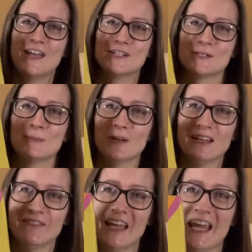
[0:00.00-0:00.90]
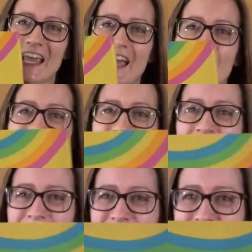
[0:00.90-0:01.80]
to bring me
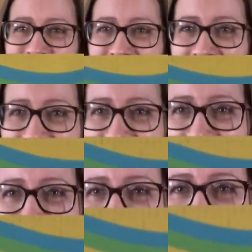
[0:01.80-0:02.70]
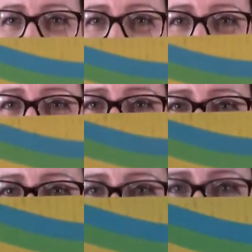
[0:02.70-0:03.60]
my spring
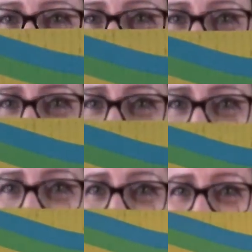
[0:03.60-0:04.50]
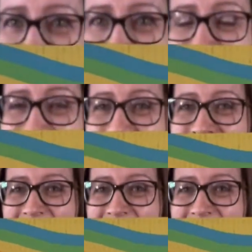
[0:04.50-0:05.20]
FabFitFun box.